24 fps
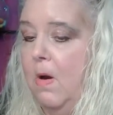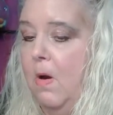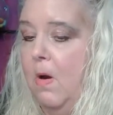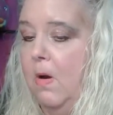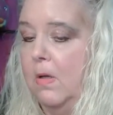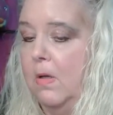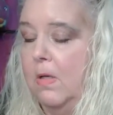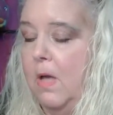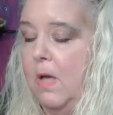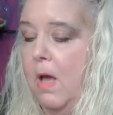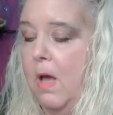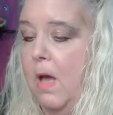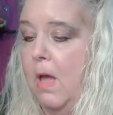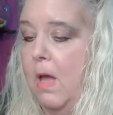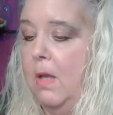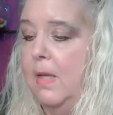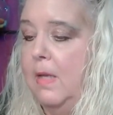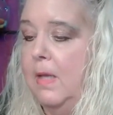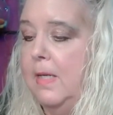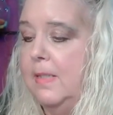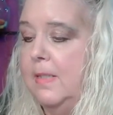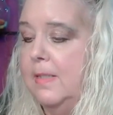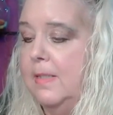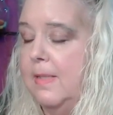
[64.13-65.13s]
or
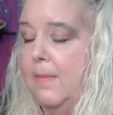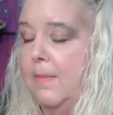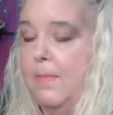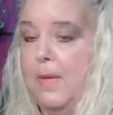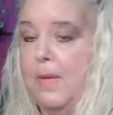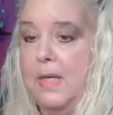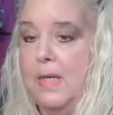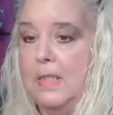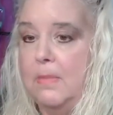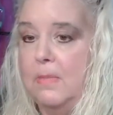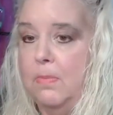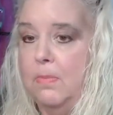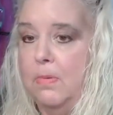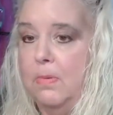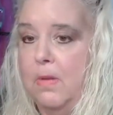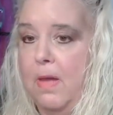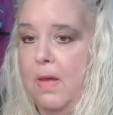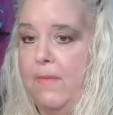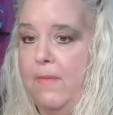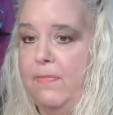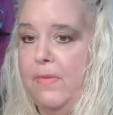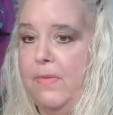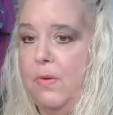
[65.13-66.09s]
calling somebody's bluff